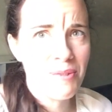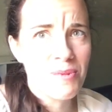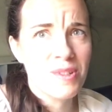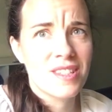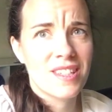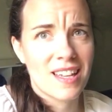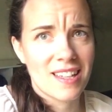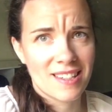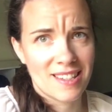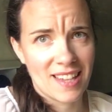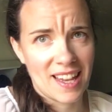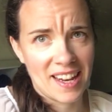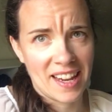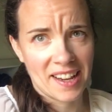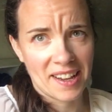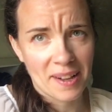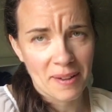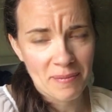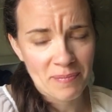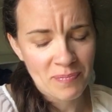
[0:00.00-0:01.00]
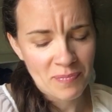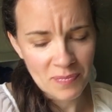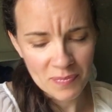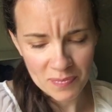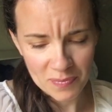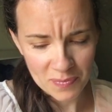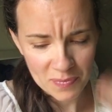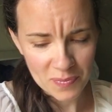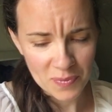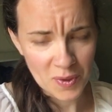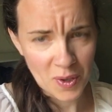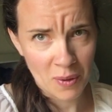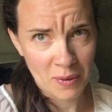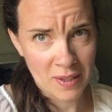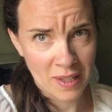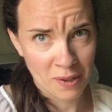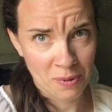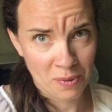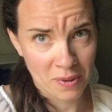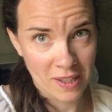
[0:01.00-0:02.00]
was acidic. So I was
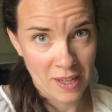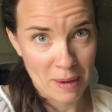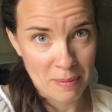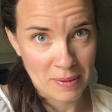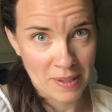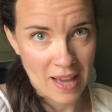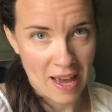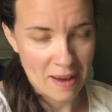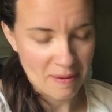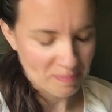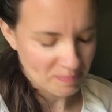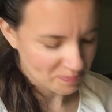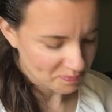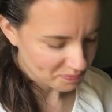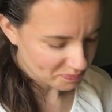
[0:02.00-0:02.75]
like really upset.